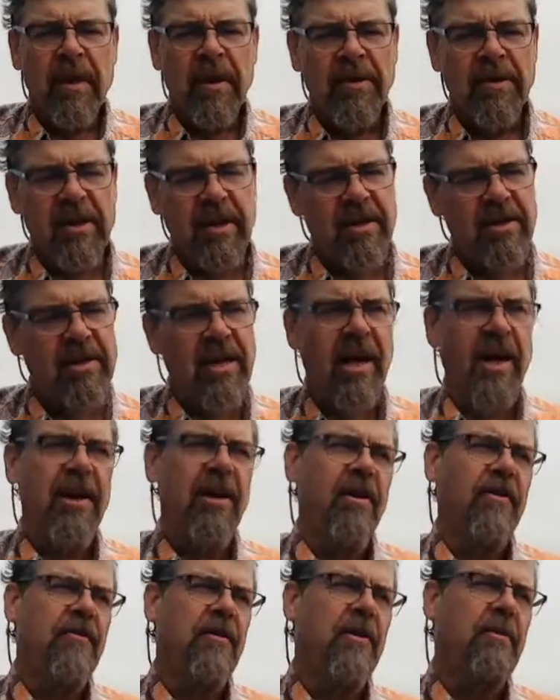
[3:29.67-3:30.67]
The
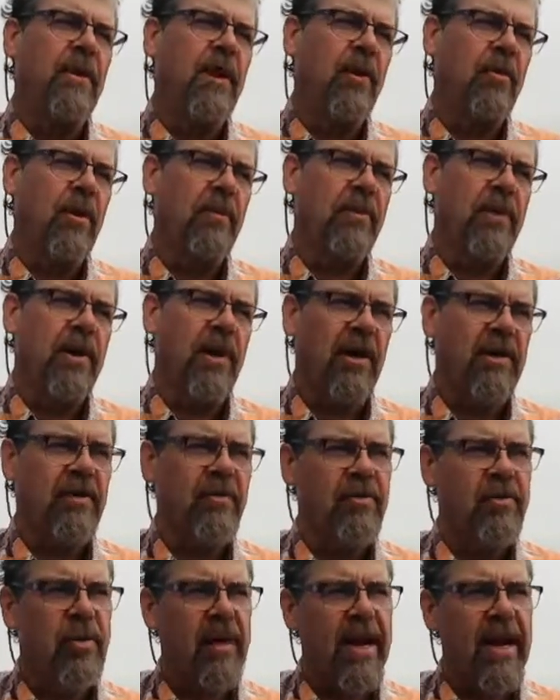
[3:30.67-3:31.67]
entire female
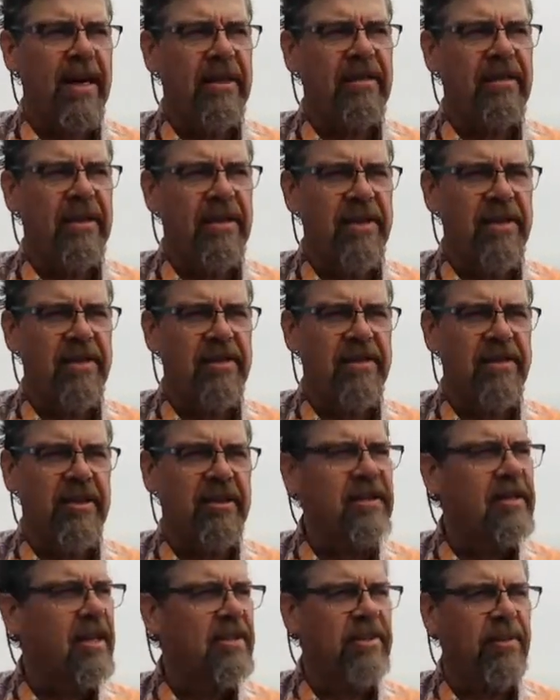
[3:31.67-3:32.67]
reproductive tract is
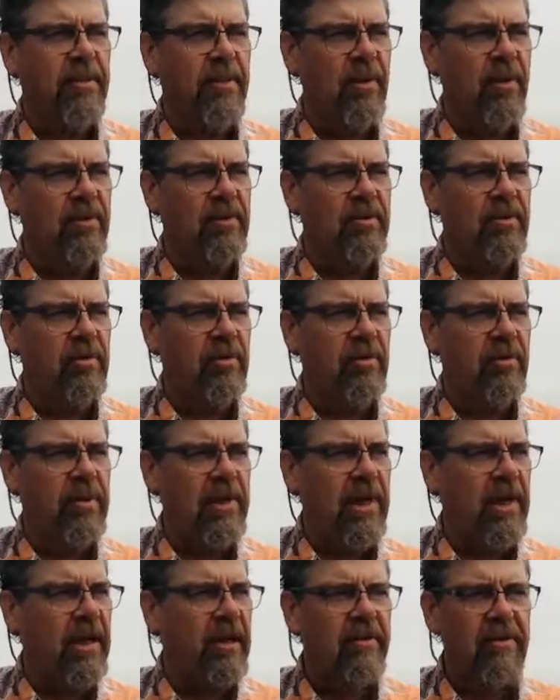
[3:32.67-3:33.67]
accessible to
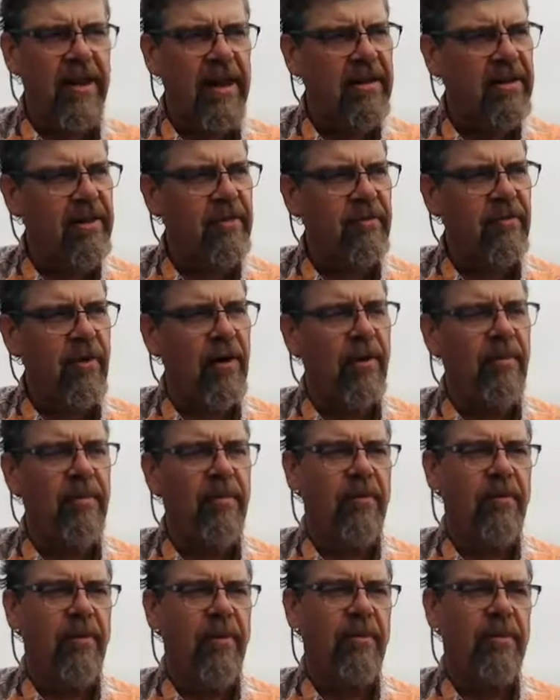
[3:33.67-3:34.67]
being infected
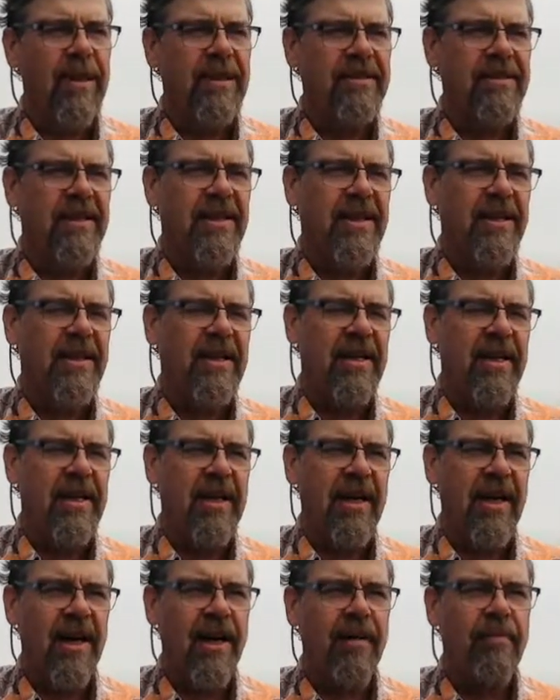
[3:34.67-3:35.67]
from basically
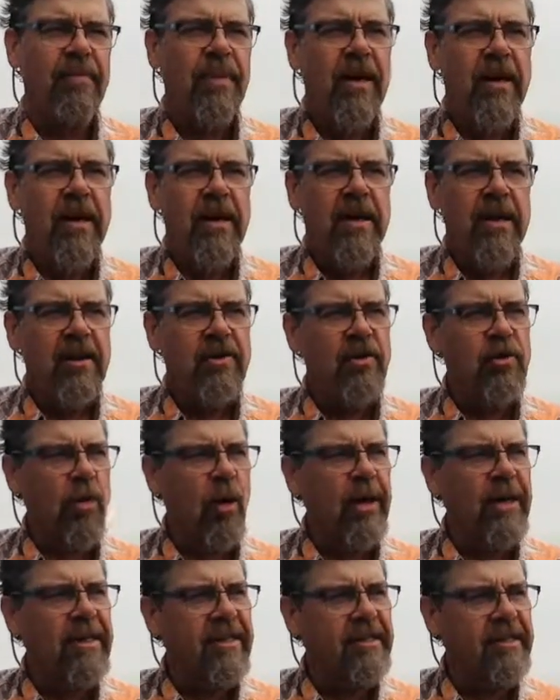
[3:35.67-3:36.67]
the
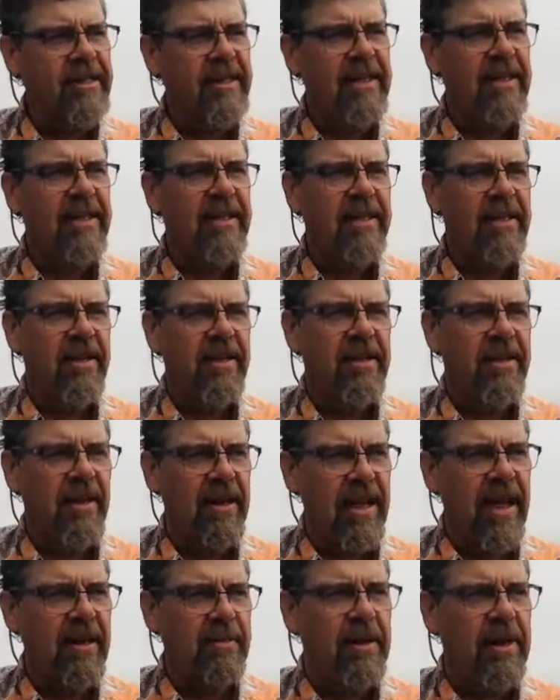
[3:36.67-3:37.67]
introitus, the
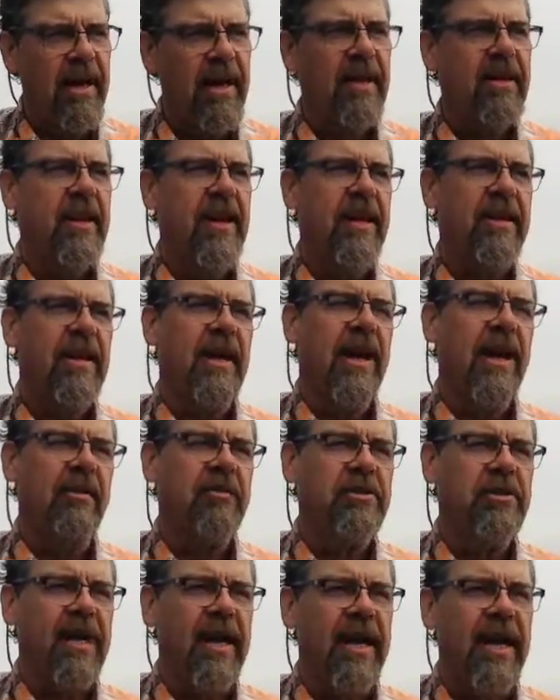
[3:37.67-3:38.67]
labia, the
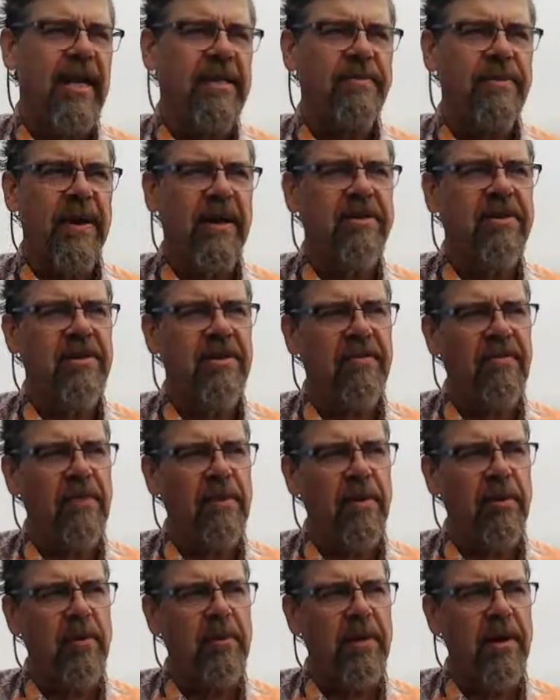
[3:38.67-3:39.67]
outside aspects of the
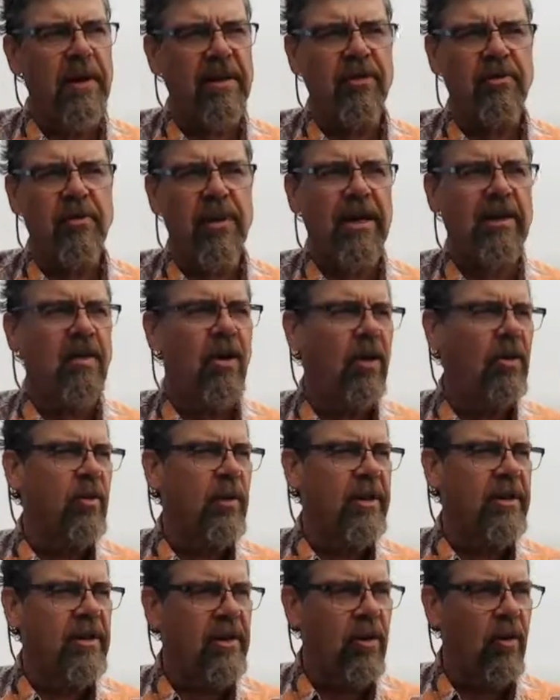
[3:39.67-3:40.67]
female reproductive tract, all the
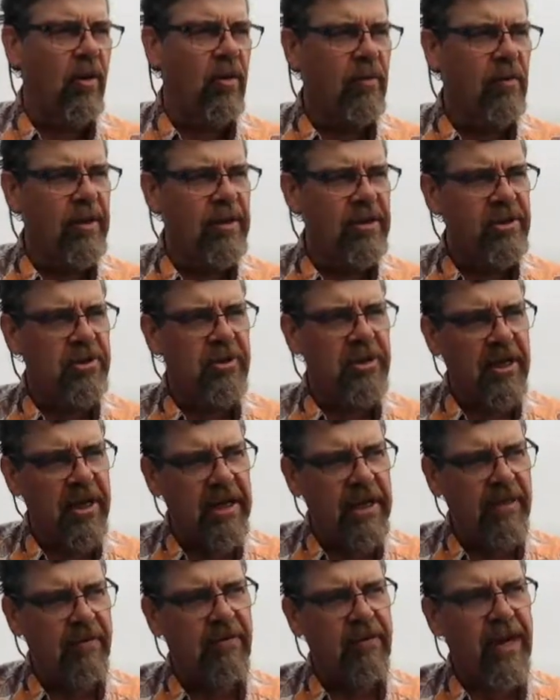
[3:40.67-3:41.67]
way to the ovaries. You can
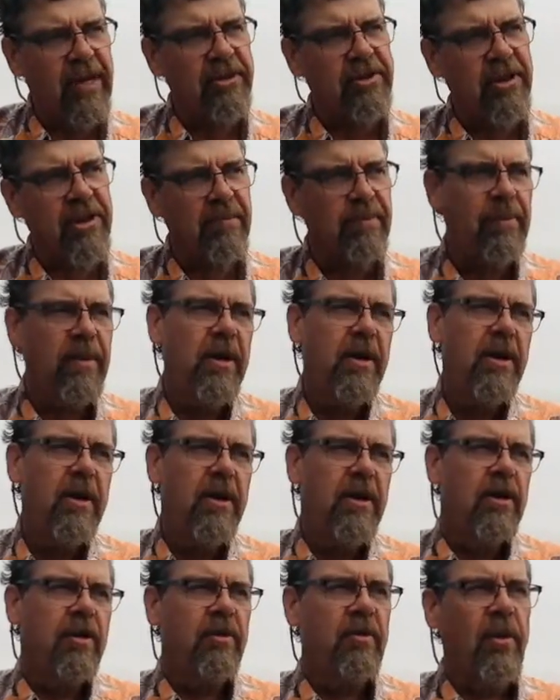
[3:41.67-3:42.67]
get infection
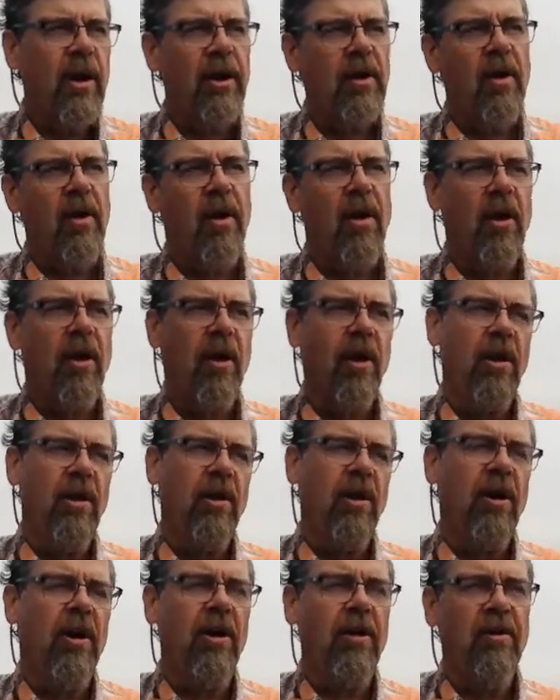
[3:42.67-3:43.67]
throughout
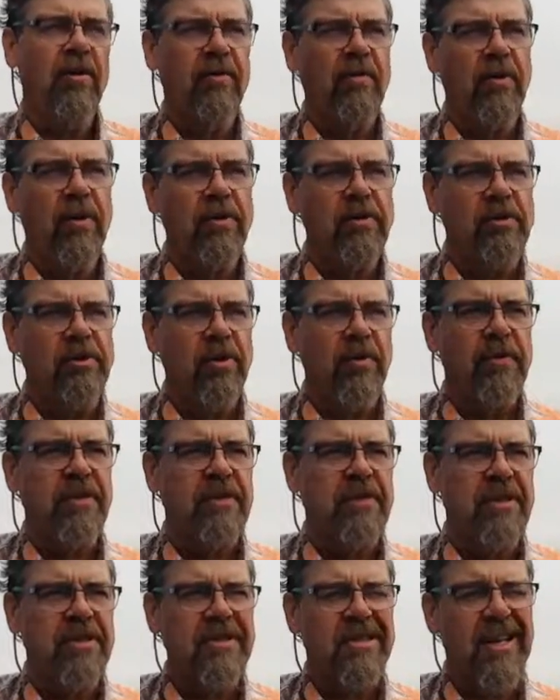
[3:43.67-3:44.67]
all of those
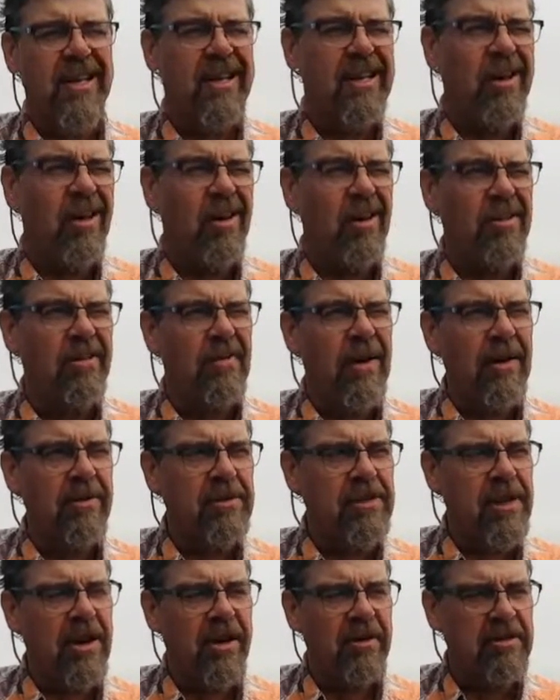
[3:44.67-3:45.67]
surfaces, and all the
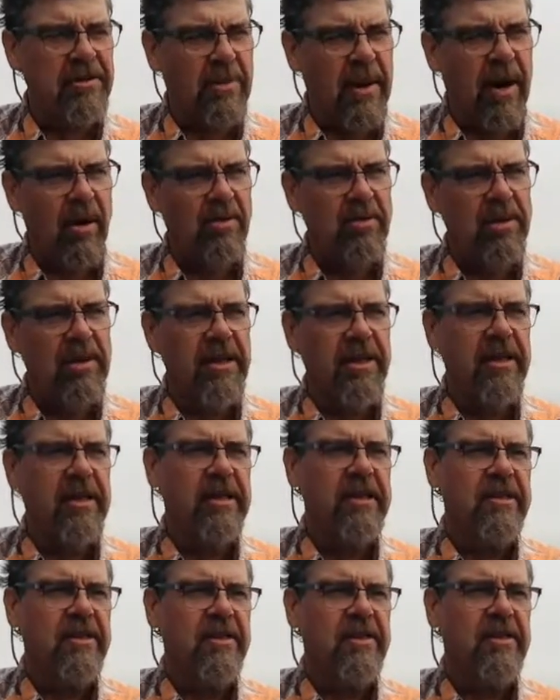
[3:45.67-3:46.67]
virus cares about
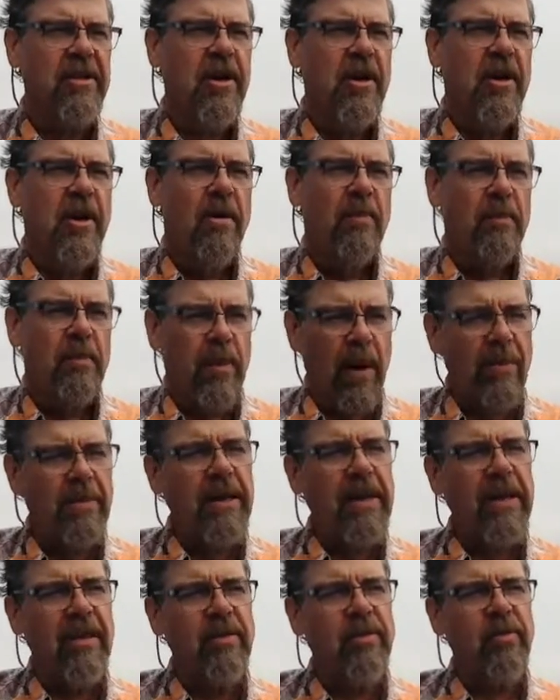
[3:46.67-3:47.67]
is
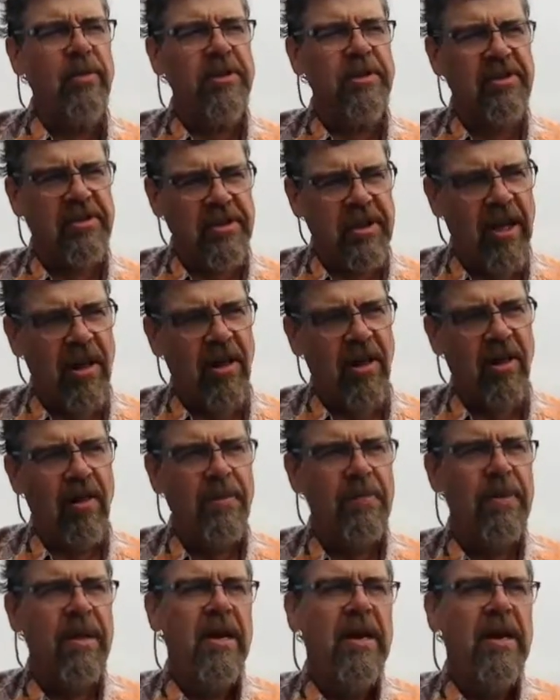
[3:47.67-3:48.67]
bumping into a cell
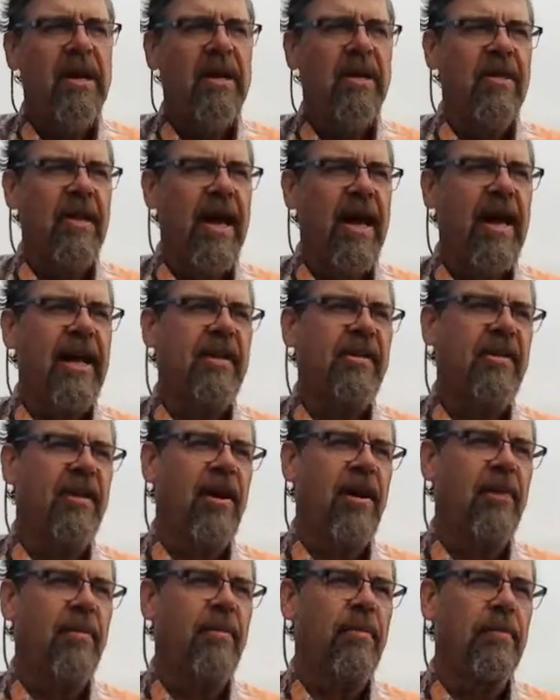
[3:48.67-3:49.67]
that
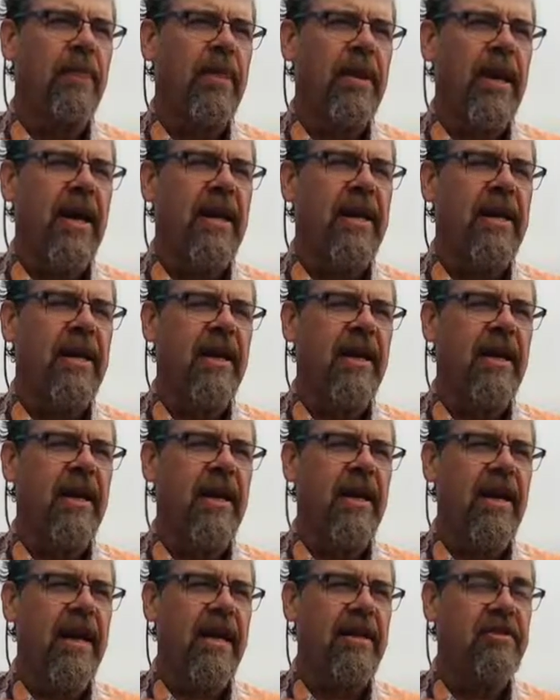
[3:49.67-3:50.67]

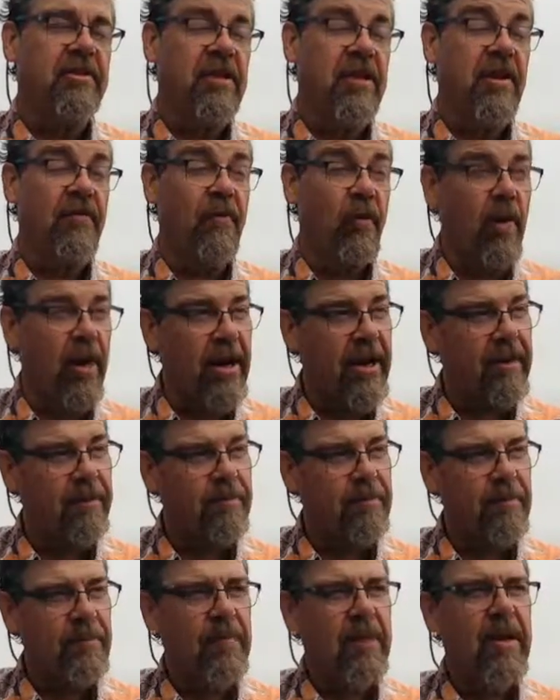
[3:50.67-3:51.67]
has CD4 on it,
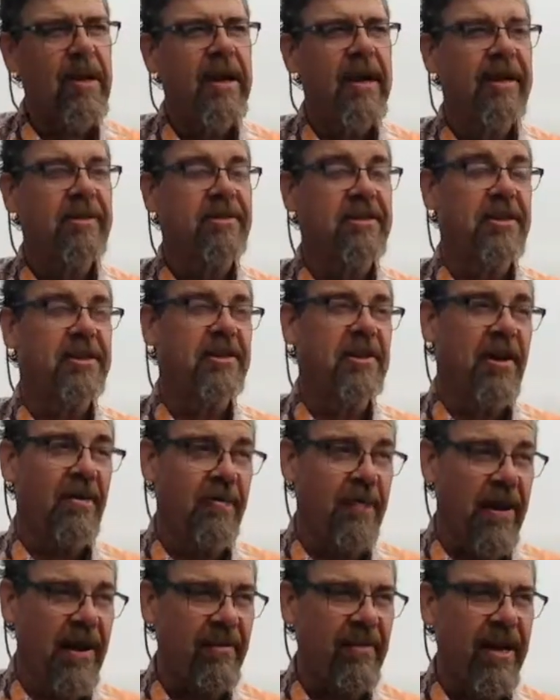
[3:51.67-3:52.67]
has
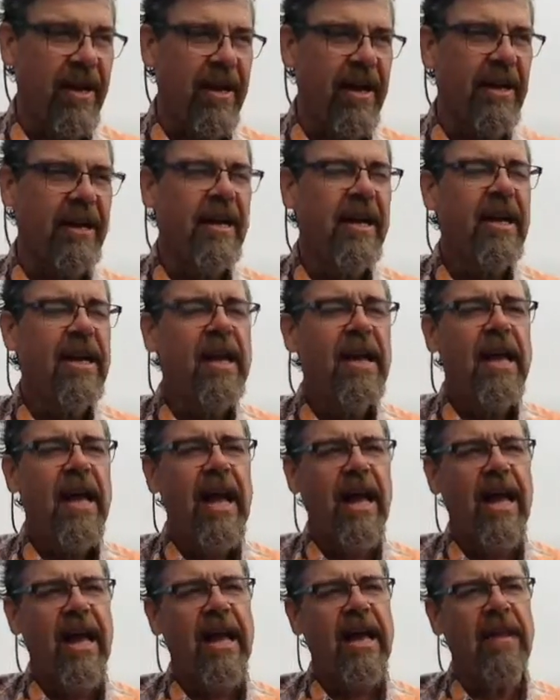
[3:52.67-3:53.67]
CCR5 on it,
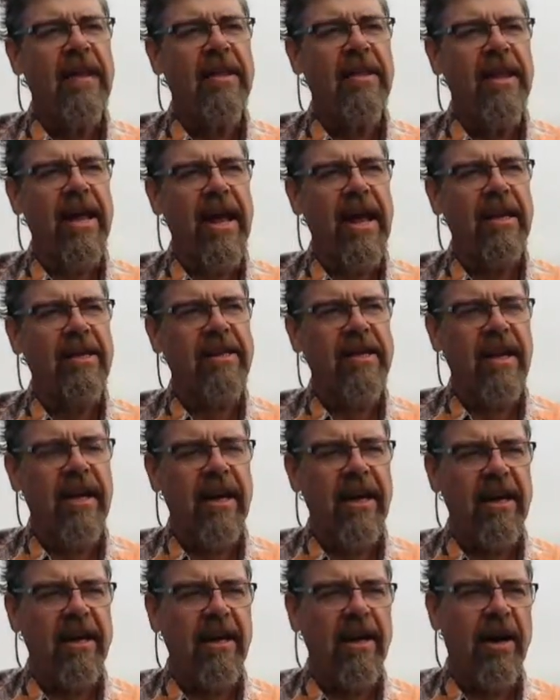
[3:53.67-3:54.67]
and that
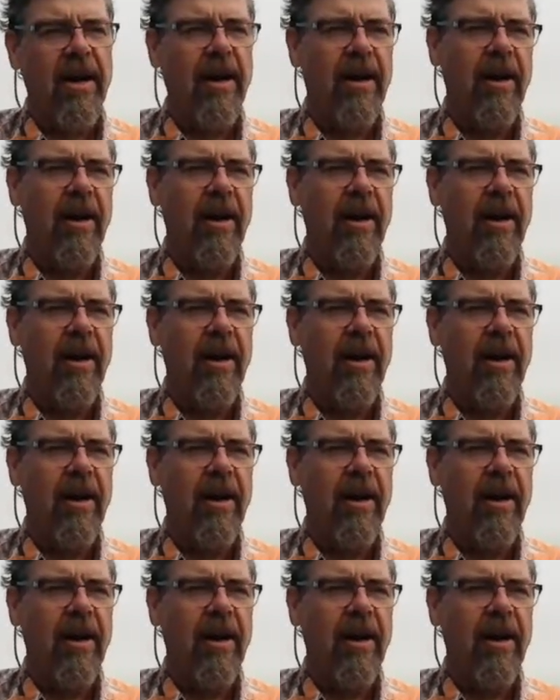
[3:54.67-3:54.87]
can